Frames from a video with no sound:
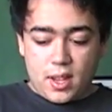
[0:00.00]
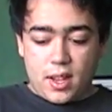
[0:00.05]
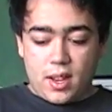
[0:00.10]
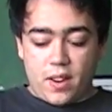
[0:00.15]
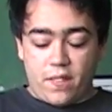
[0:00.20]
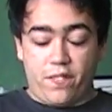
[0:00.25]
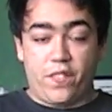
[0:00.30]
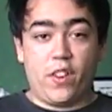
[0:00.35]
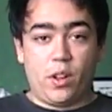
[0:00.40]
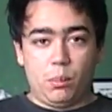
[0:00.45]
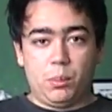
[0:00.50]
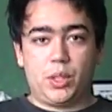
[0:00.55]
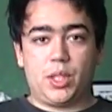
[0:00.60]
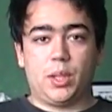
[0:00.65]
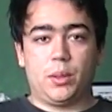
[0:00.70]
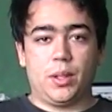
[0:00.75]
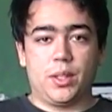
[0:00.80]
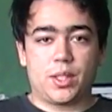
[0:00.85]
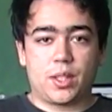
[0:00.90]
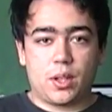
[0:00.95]
a film
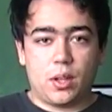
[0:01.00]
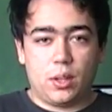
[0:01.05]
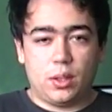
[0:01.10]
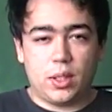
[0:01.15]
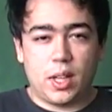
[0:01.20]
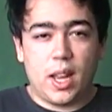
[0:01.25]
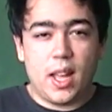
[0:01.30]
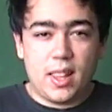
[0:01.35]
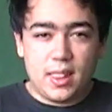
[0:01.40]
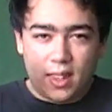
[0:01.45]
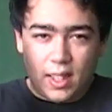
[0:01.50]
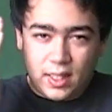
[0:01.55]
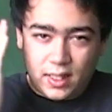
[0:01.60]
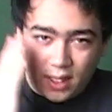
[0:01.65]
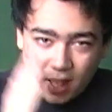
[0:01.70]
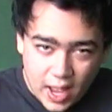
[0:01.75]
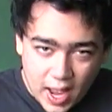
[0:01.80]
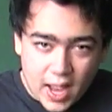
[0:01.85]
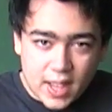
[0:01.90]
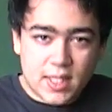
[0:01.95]
series called The
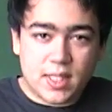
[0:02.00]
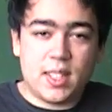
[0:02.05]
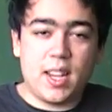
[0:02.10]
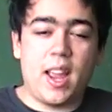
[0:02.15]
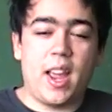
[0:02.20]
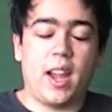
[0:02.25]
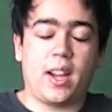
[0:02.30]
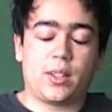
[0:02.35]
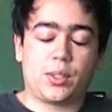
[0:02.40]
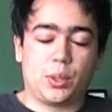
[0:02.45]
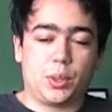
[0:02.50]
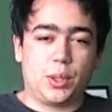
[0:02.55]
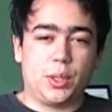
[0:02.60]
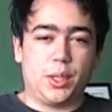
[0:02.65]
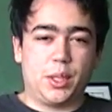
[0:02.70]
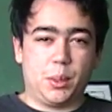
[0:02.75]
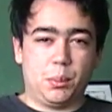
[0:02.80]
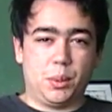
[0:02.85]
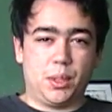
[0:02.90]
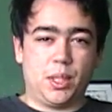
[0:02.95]
Last
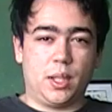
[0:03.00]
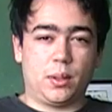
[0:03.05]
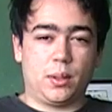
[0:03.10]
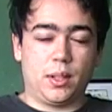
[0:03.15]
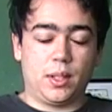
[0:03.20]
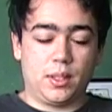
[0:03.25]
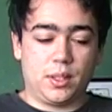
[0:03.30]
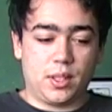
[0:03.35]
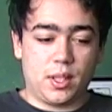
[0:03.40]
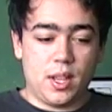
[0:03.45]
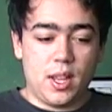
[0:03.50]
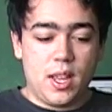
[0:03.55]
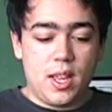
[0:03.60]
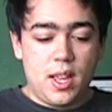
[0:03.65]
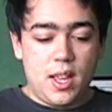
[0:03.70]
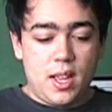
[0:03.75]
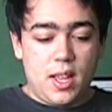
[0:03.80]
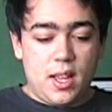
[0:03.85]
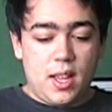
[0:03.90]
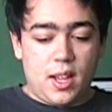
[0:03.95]
Exorcism series.
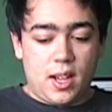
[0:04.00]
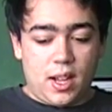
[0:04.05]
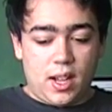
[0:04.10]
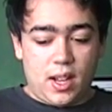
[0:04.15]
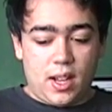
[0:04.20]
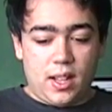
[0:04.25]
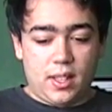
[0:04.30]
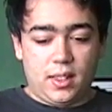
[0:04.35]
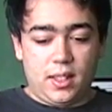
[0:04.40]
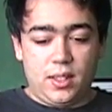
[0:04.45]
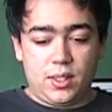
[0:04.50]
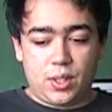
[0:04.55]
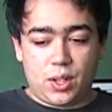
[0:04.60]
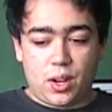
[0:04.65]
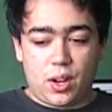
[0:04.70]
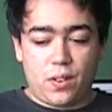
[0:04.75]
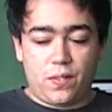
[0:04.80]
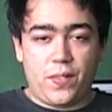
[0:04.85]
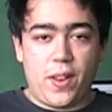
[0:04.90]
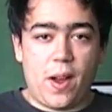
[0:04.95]
These
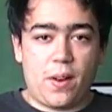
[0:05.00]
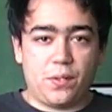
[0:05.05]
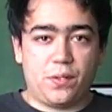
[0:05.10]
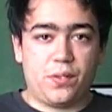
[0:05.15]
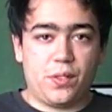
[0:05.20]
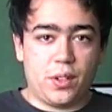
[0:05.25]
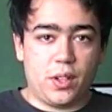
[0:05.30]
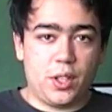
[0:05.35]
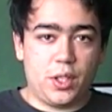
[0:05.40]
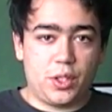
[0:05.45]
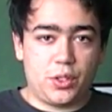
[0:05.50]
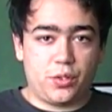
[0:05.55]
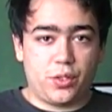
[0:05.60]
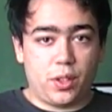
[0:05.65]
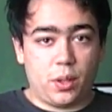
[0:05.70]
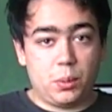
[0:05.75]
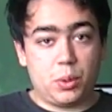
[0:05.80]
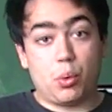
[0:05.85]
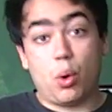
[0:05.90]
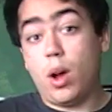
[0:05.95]
are found footage
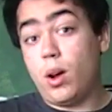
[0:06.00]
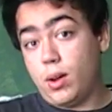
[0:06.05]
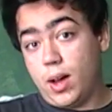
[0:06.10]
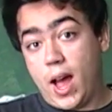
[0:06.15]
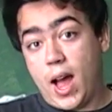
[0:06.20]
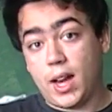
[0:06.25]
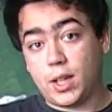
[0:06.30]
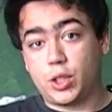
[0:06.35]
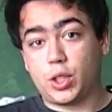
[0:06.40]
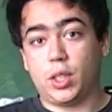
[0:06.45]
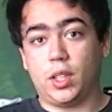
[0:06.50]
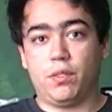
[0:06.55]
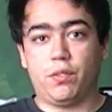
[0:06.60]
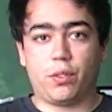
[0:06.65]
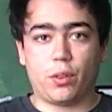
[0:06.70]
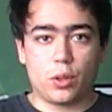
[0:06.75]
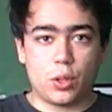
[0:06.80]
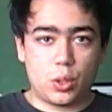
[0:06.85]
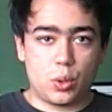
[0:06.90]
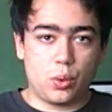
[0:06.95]
films. Well, actually,
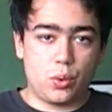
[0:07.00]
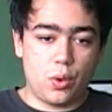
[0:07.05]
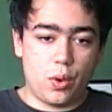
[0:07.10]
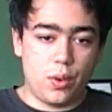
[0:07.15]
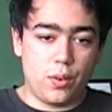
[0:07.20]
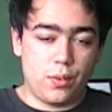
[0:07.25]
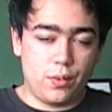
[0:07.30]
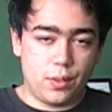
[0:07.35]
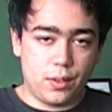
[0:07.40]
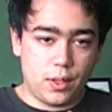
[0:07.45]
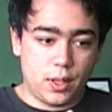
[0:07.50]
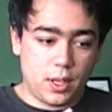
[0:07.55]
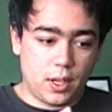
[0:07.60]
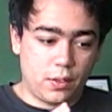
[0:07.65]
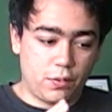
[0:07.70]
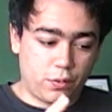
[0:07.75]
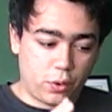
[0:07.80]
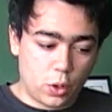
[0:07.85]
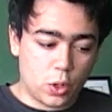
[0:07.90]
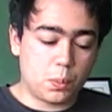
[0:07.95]
first
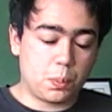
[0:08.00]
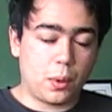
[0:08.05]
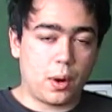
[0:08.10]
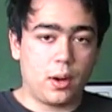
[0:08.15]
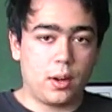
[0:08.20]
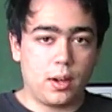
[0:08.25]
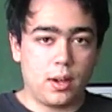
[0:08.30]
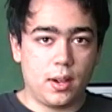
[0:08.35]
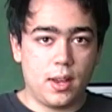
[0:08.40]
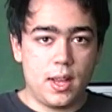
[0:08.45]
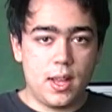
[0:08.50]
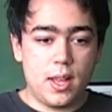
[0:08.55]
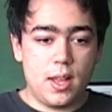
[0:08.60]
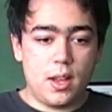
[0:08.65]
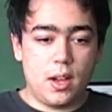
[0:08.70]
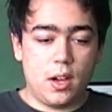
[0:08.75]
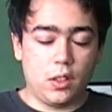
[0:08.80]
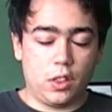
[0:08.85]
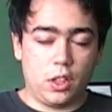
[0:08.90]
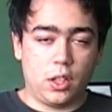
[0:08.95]
part
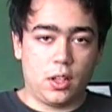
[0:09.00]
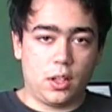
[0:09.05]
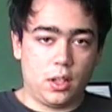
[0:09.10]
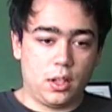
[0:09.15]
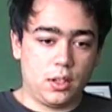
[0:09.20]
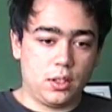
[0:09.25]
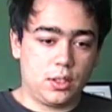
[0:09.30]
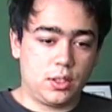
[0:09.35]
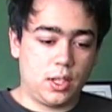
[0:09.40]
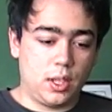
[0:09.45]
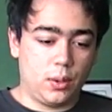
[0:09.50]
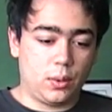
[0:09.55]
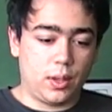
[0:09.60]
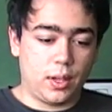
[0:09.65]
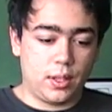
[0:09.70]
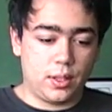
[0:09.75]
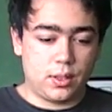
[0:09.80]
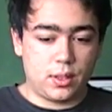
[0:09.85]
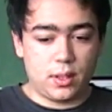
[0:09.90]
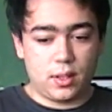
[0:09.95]
of the
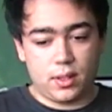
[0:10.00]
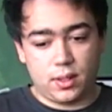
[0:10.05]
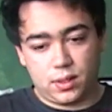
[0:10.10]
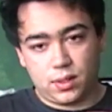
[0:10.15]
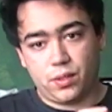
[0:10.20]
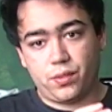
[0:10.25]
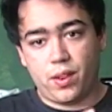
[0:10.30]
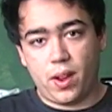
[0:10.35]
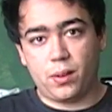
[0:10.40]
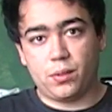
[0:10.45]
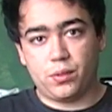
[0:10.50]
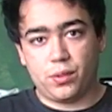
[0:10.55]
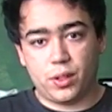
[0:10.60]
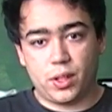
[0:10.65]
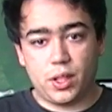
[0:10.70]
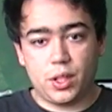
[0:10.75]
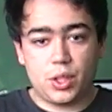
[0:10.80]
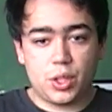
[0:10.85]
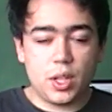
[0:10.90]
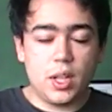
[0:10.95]
series is a found
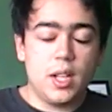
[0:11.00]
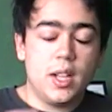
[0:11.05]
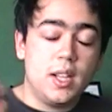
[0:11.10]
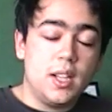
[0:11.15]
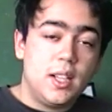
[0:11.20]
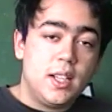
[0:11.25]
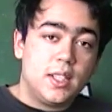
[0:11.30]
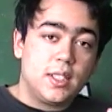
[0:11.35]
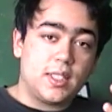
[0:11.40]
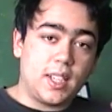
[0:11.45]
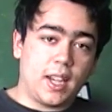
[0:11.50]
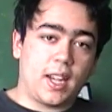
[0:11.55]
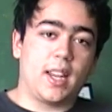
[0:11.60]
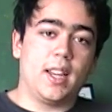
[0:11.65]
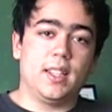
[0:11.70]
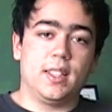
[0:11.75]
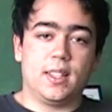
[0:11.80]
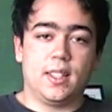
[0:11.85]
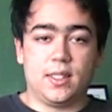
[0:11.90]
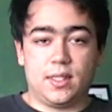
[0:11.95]
footage.
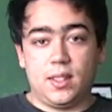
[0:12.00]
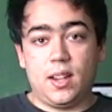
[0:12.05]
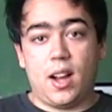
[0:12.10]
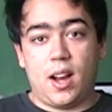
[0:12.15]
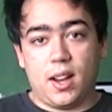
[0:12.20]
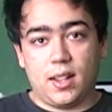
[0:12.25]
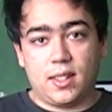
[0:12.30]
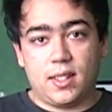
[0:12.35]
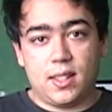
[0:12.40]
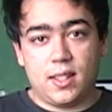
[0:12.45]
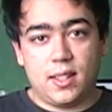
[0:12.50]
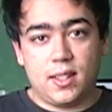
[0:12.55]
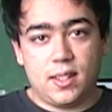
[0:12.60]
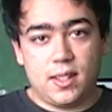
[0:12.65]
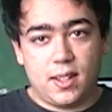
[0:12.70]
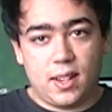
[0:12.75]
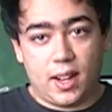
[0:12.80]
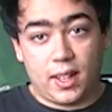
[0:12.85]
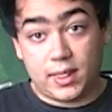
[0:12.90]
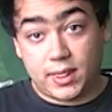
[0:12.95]
Second is not.
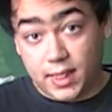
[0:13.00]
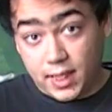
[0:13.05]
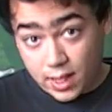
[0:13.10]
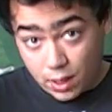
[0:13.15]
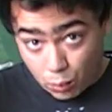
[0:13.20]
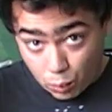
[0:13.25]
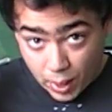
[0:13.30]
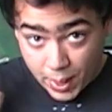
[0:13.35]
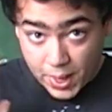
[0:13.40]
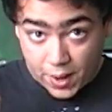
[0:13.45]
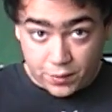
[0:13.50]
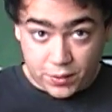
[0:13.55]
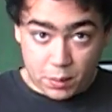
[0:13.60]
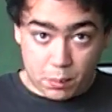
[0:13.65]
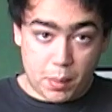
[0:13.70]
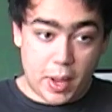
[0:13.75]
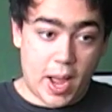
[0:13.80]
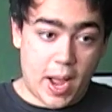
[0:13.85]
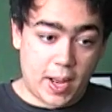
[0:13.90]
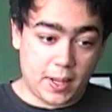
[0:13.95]
And I say that right off the
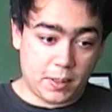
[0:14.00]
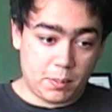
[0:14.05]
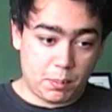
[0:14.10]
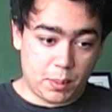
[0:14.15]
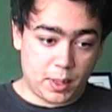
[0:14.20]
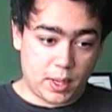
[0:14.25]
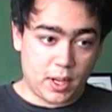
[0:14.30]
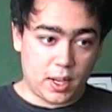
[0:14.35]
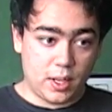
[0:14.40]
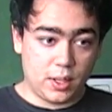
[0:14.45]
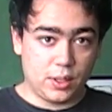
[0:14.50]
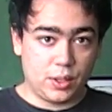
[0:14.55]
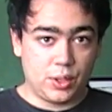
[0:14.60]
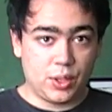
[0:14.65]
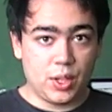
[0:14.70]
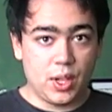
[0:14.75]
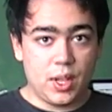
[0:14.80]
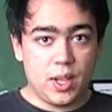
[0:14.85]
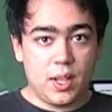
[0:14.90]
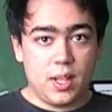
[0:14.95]
bat
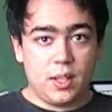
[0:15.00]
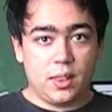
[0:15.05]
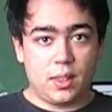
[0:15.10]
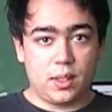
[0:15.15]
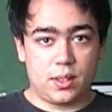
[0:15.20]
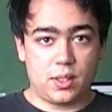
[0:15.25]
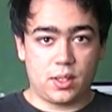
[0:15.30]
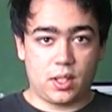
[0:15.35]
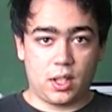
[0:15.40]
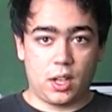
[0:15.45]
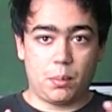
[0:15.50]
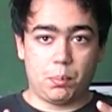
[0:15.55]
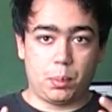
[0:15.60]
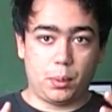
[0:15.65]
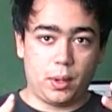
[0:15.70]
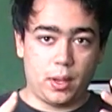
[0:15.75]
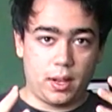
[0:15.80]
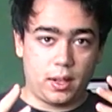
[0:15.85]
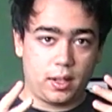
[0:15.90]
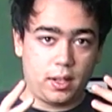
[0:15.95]
because this is going to
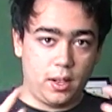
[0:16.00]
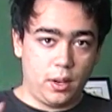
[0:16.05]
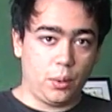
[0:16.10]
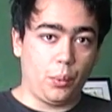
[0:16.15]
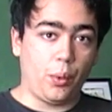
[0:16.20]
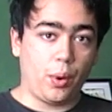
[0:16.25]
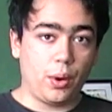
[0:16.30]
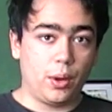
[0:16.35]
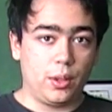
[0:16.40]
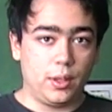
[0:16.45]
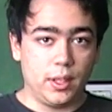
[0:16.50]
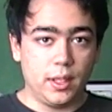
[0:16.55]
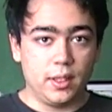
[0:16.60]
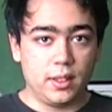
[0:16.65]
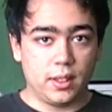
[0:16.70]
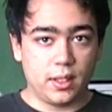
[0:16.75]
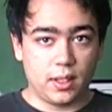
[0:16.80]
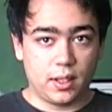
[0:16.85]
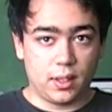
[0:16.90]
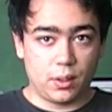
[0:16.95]
play a key role in
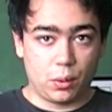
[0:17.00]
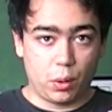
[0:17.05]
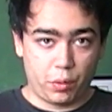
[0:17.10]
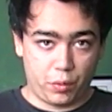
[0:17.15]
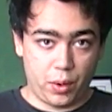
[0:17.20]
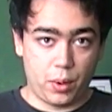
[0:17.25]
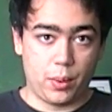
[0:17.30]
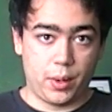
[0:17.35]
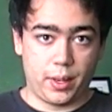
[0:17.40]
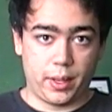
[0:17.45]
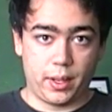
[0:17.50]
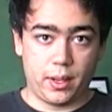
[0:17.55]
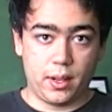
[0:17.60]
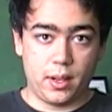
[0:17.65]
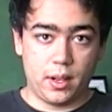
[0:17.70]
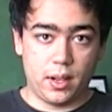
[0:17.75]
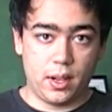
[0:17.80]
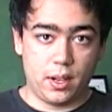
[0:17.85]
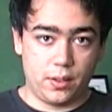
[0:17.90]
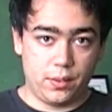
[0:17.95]
the reviewing
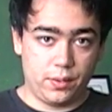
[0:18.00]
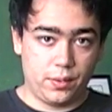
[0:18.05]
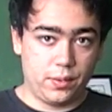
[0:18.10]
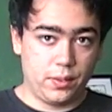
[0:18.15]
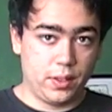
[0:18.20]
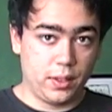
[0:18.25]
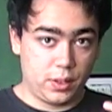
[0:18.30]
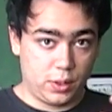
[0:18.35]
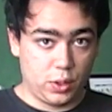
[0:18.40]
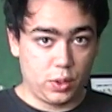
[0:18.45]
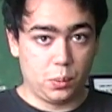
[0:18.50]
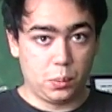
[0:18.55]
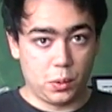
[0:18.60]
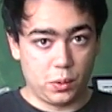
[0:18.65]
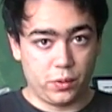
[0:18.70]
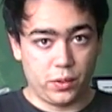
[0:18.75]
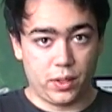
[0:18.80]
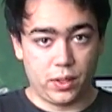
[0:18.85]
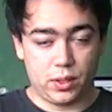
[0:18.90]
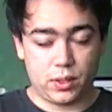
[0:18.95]
of the two
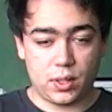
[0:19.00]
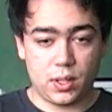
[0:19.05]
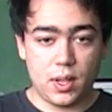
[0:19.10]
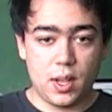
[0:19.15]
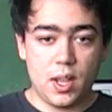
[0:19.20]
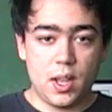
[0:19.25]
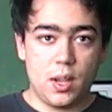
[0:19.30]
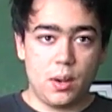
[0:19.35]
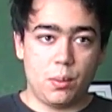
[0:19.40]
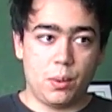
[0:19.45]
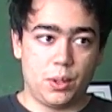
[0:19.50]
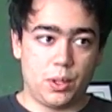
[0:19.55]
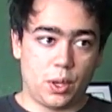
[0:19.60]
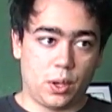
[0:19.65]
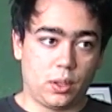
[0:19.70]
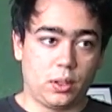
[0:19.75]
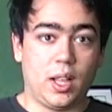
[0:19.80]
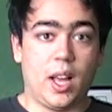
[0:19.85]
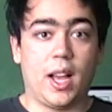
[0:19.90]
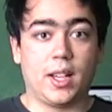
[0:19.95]
movies, which
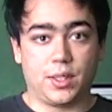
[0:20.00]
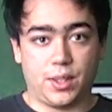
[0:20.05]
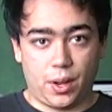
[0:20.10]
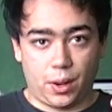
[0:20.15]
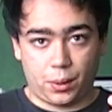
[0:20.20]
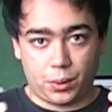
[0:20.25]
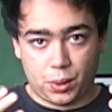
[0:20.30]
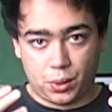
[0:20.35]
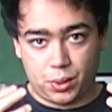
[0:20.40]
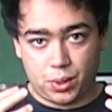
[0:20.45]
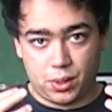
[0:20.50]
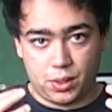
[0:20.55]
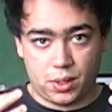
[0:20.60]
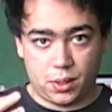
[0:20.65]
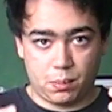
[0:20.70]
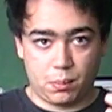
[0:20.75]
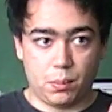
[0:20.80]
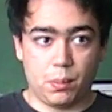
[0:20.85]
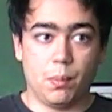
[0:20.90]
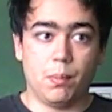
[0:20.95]
are Last
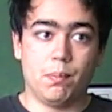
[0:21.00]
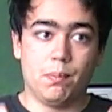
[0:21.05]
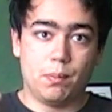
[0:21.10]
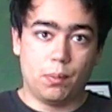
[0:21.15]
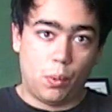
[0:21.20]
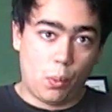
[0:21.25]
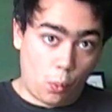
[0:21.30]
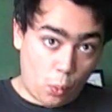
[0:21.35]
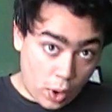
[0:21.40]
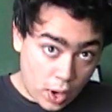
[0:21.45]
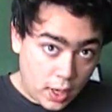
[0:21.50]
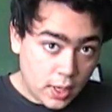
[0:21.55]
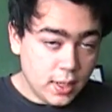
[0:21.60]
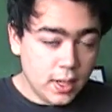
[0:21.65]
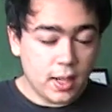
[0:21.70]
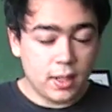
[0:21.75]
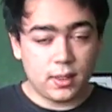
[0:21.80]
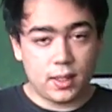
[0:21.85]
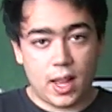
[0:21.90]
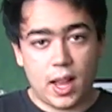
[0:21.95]
Exorcism 1
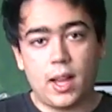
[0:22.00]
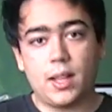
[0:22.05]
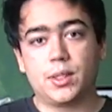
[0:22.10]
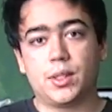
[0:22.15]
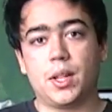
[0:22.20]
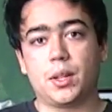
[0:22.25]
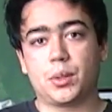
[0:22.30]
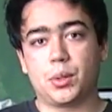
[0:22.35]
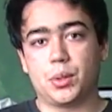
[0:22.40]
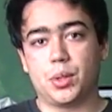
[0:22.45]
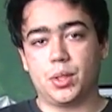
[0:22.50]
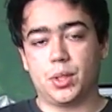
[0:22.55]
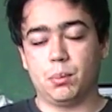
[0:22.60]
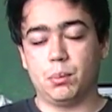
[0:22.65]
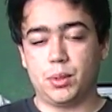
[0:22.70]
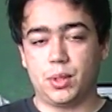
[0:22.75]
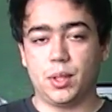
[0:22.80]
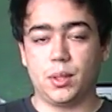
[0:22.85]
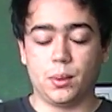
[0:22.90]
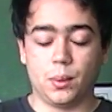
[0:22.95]
and Last Exorcism
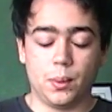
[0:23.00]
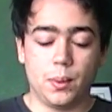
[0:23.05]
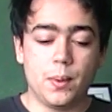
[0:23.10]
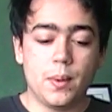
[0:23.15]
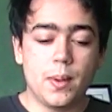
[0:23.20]
2.